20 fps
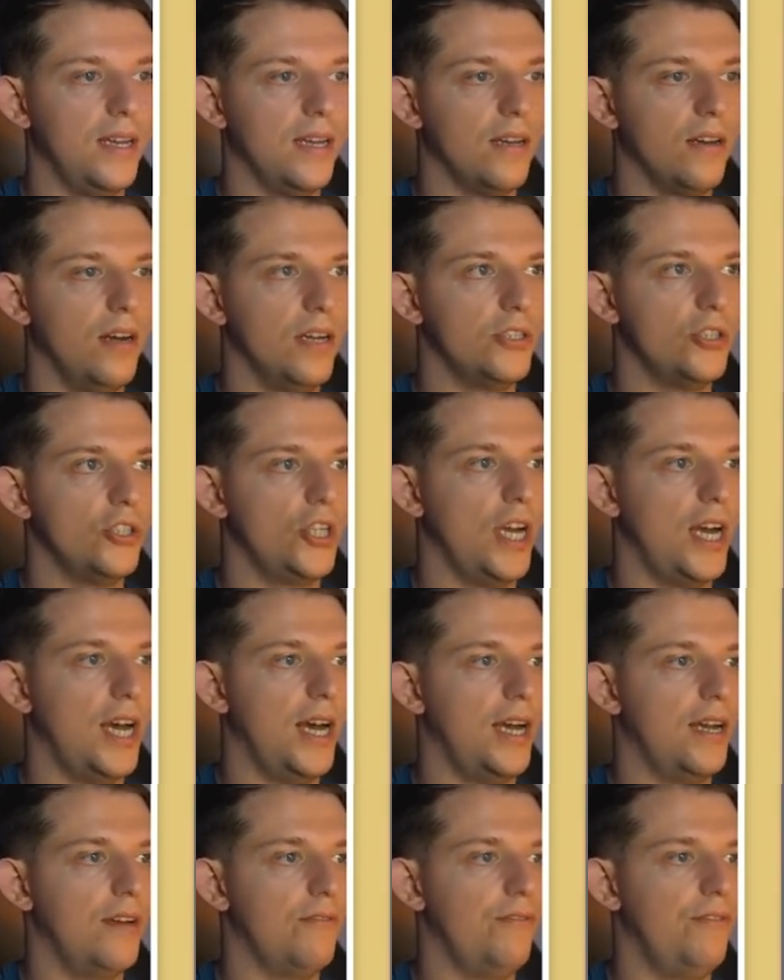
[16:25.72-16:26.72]
it got
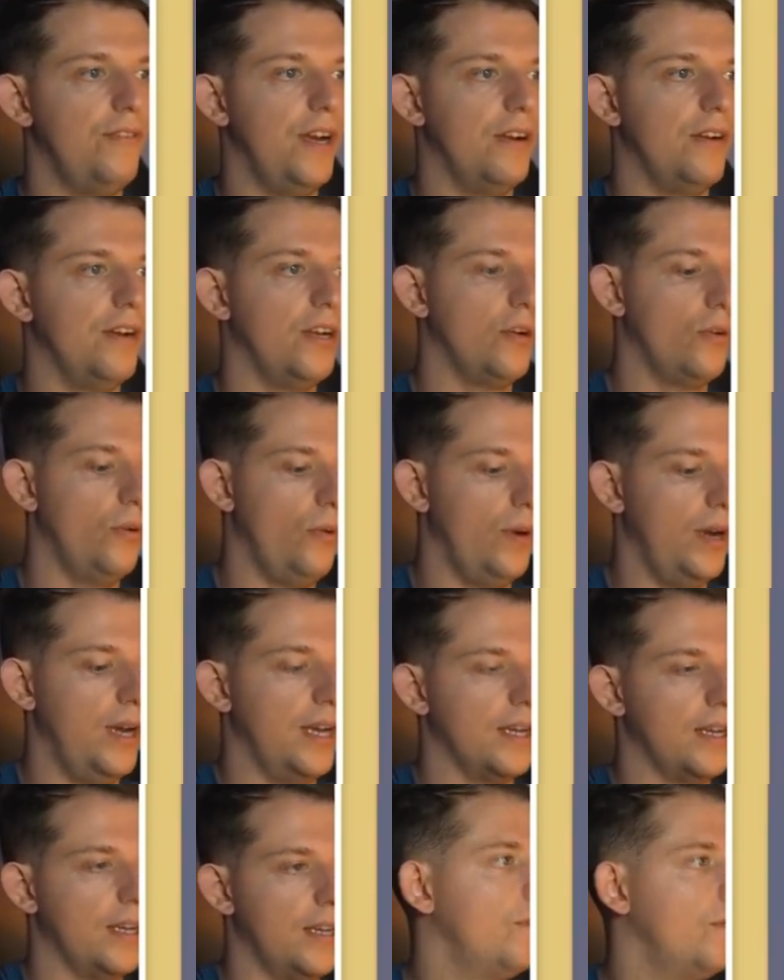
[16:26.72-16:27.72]
chat very
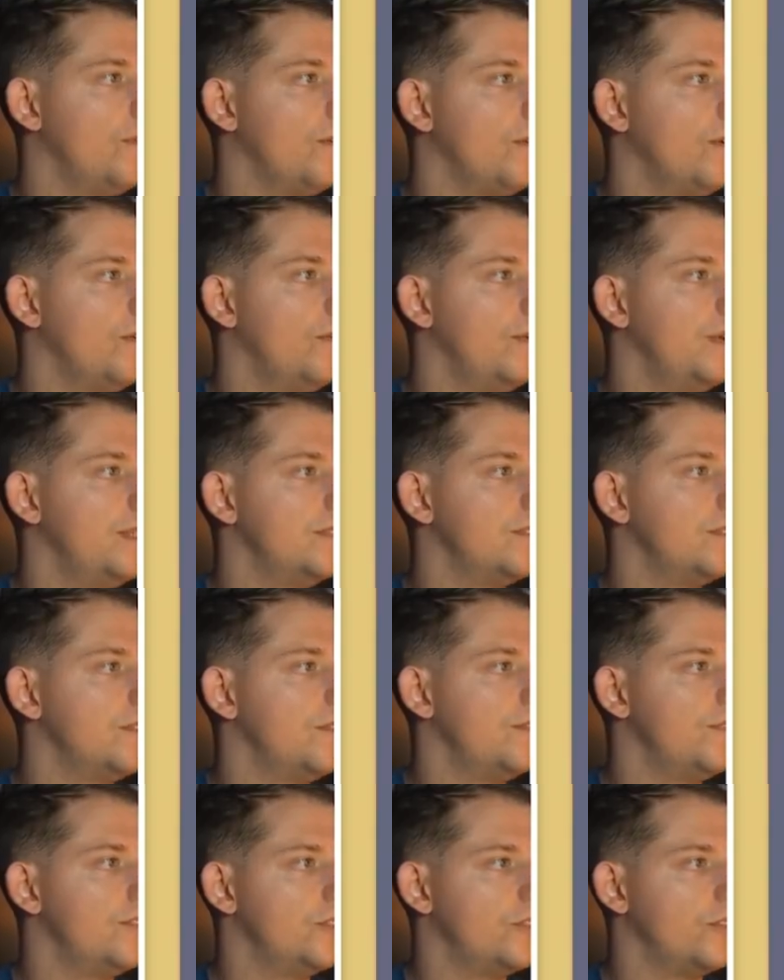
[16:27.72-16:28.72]
quick. We'll go
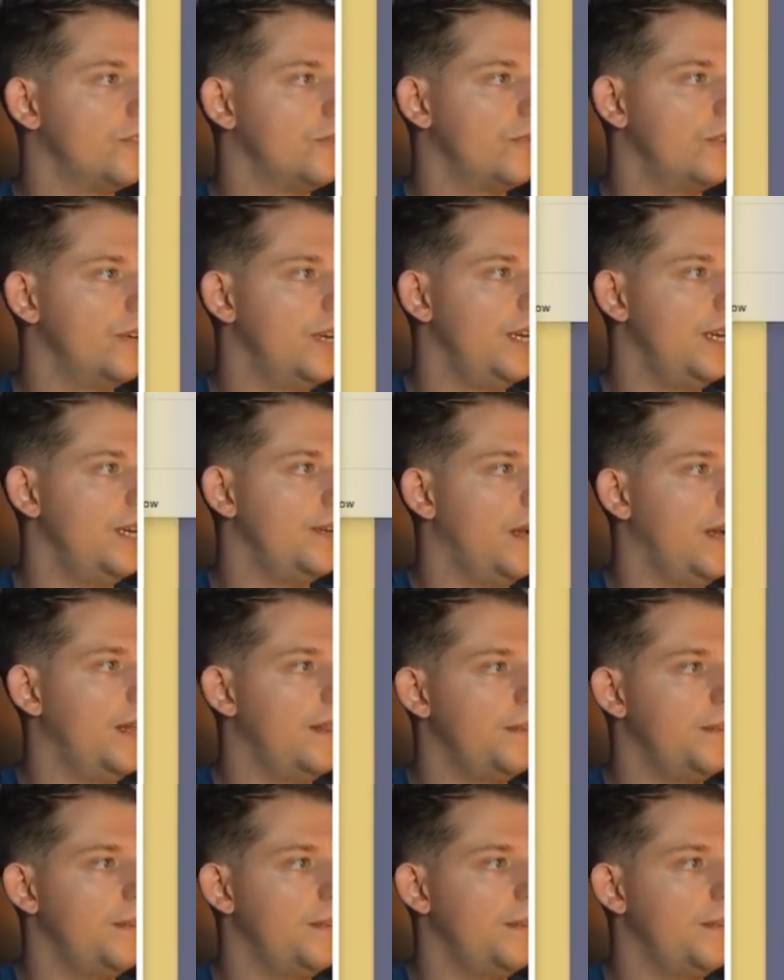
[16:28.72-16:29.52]
Windsurf is 3. And